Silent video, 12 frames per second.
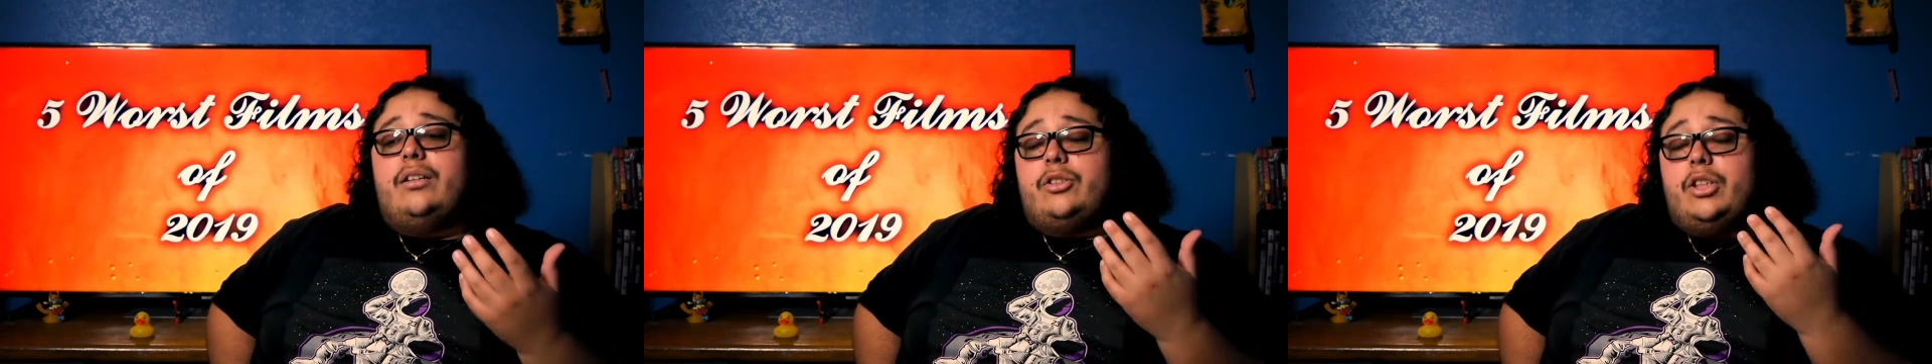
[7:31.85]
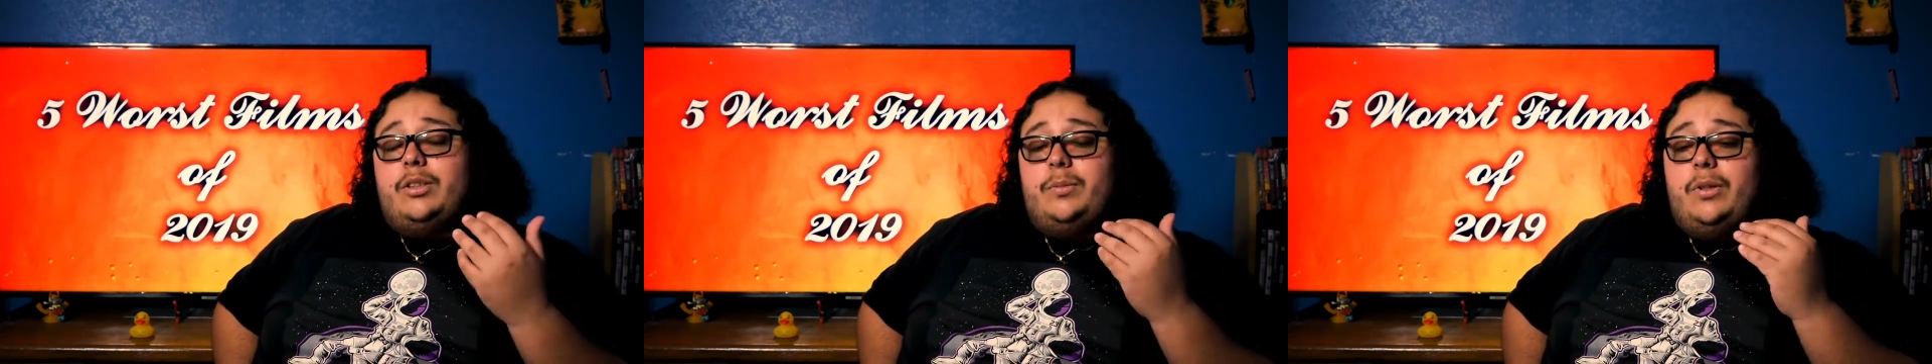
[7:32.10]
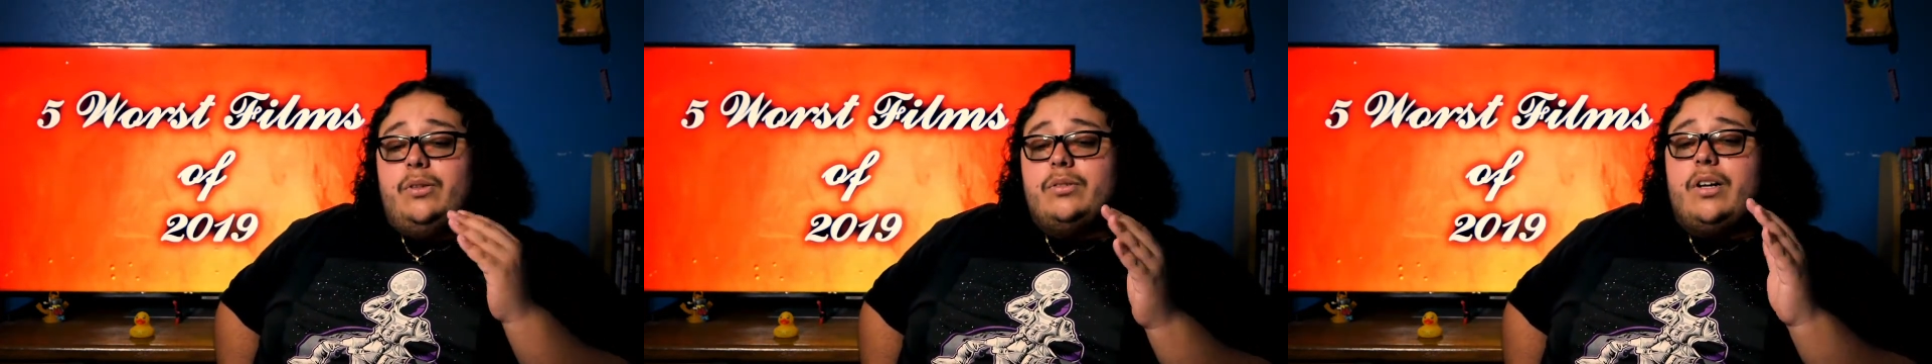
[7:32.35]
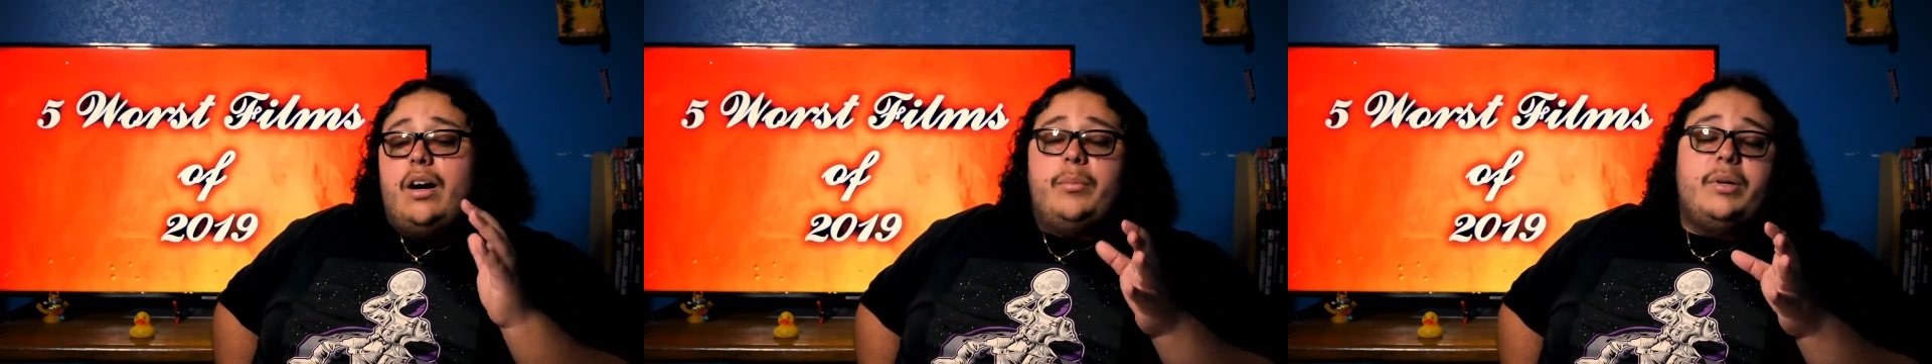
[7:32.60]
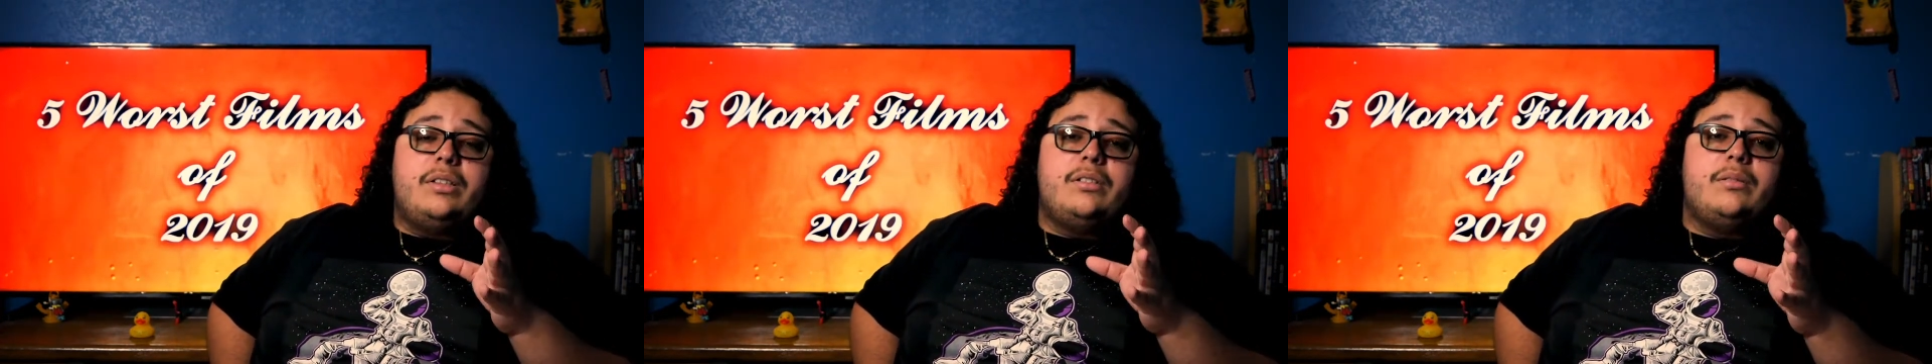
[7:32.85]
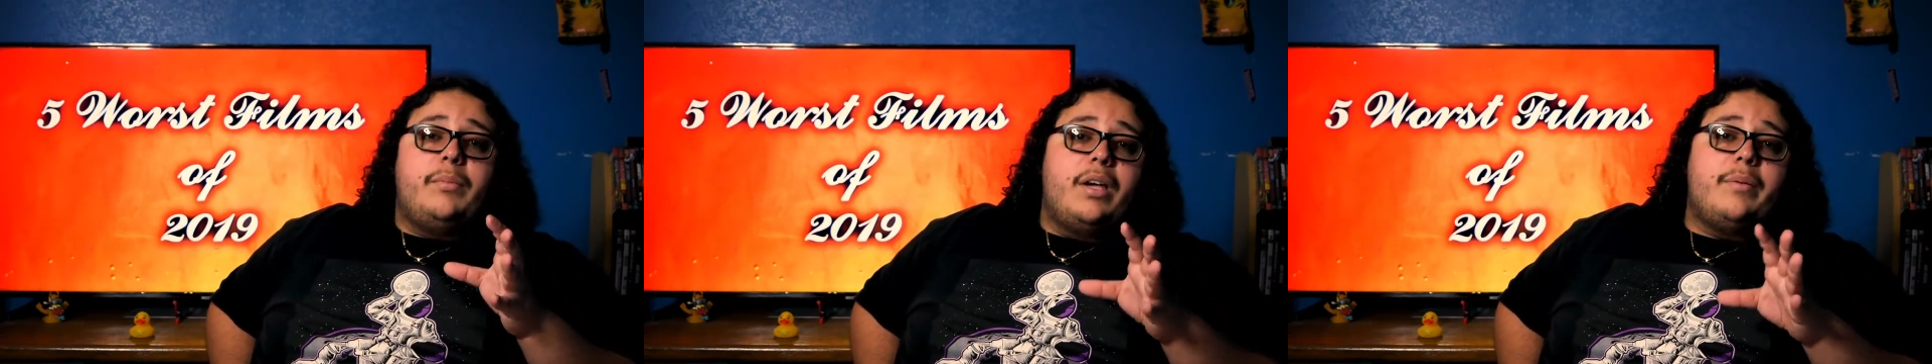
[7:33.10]
Trust me, those
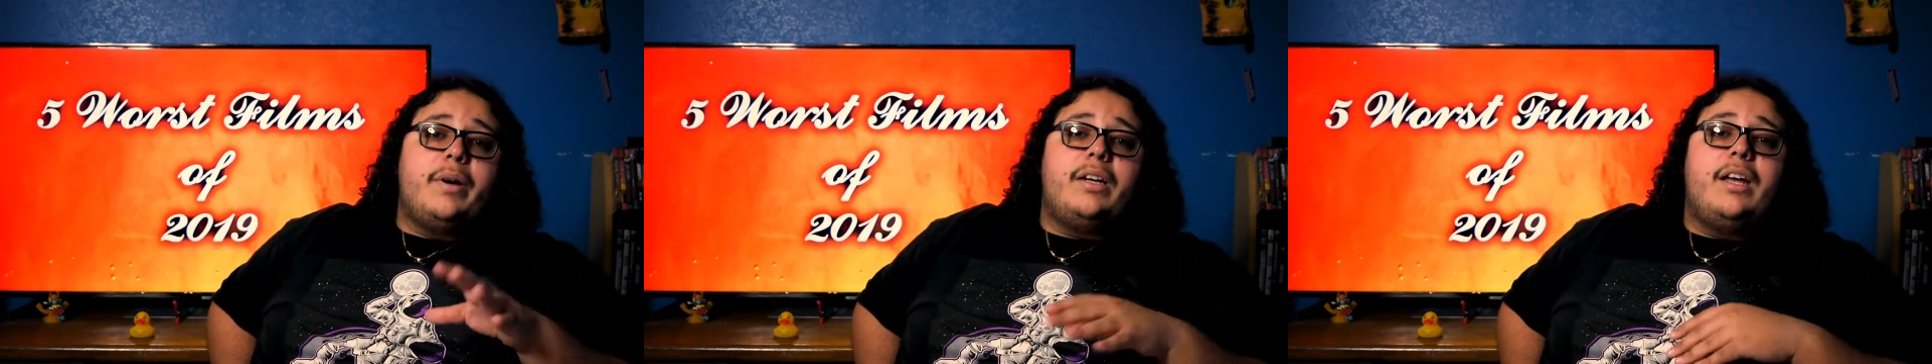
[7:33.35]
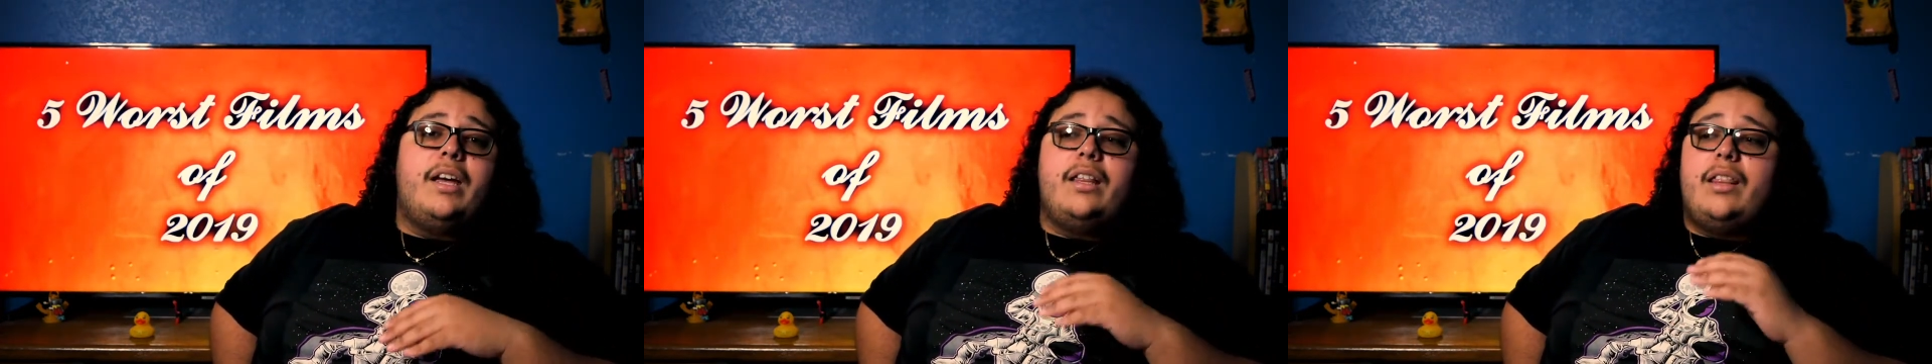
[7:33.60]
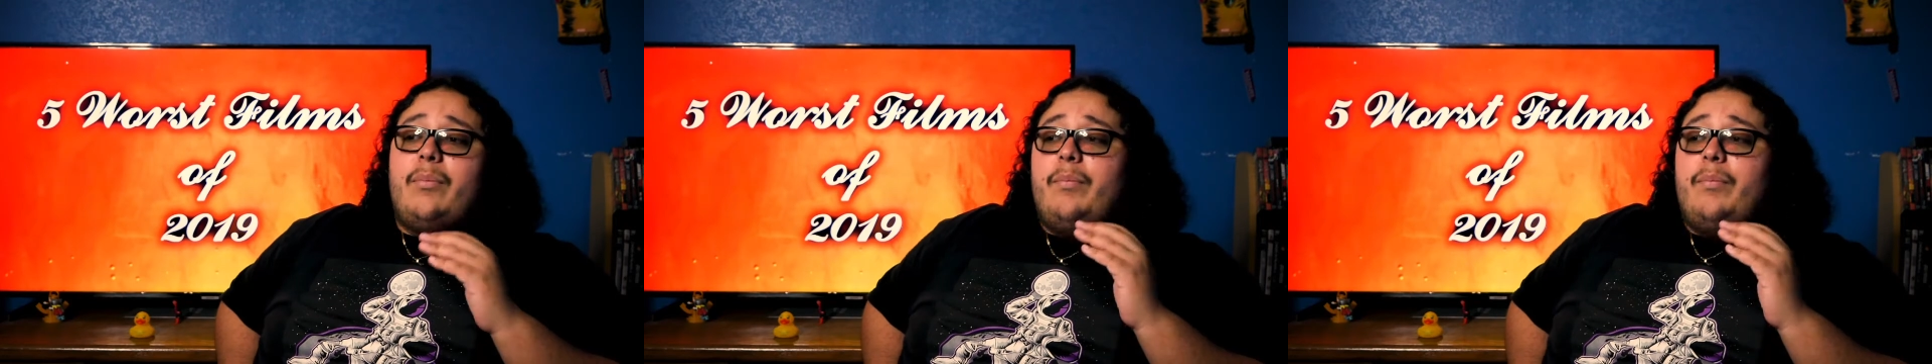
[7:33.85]
comments make my day.